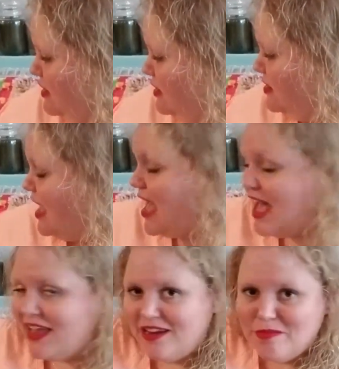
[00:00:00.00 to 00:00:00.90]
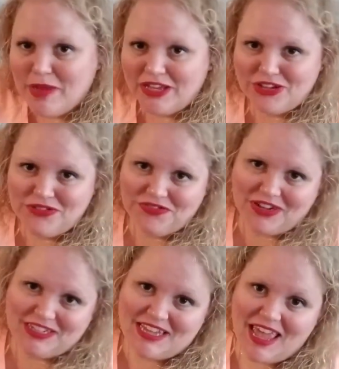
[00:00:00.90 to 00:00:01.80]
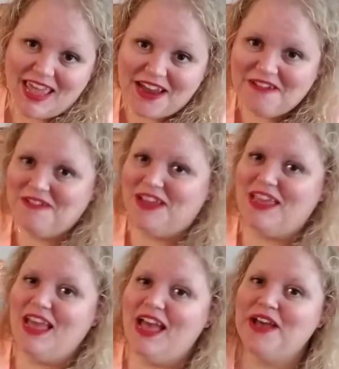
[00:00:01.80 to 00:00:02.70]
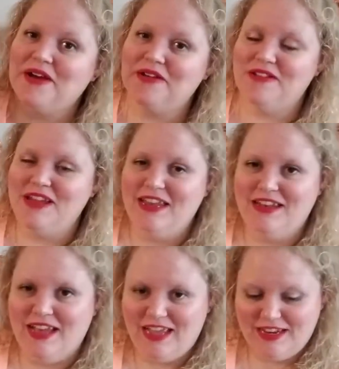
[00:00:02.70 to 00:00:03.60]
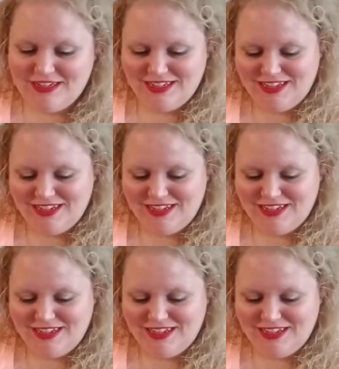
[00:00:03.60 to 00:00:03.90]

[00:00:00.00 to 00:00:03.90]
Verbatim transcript: Then my good friend Terry at our knit night